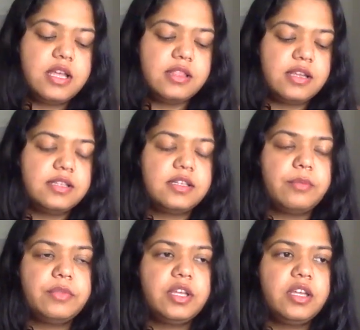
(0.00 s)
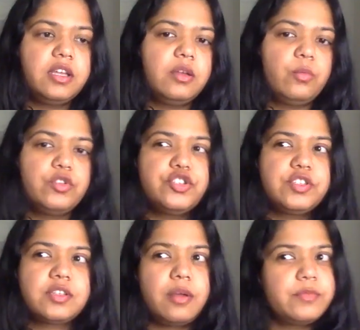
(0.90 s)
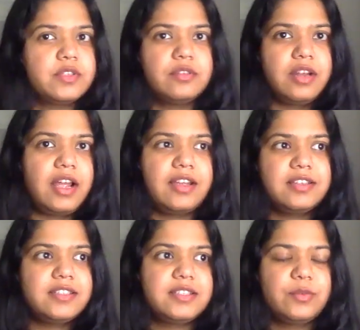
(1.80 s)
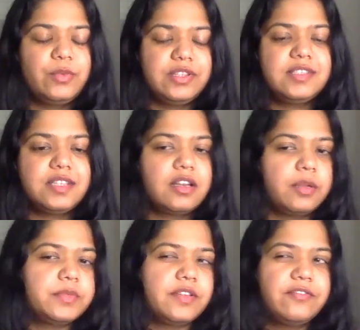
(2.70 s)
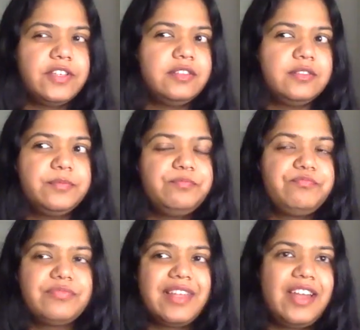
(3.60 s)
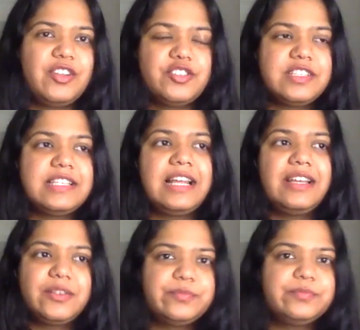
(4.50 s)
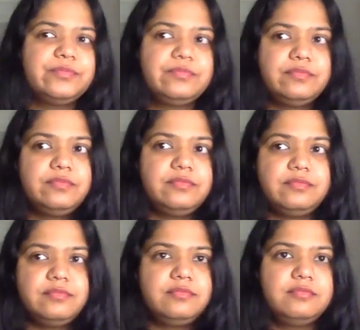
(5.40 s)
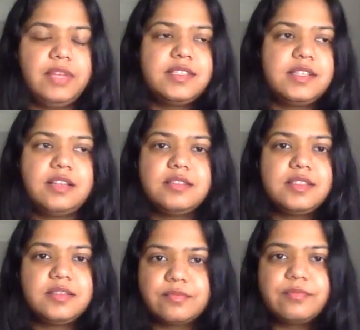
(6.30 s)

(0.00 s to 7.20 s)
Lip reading: There is something which just comes to light with this eclipse, I feel. And you're just like, makes sense.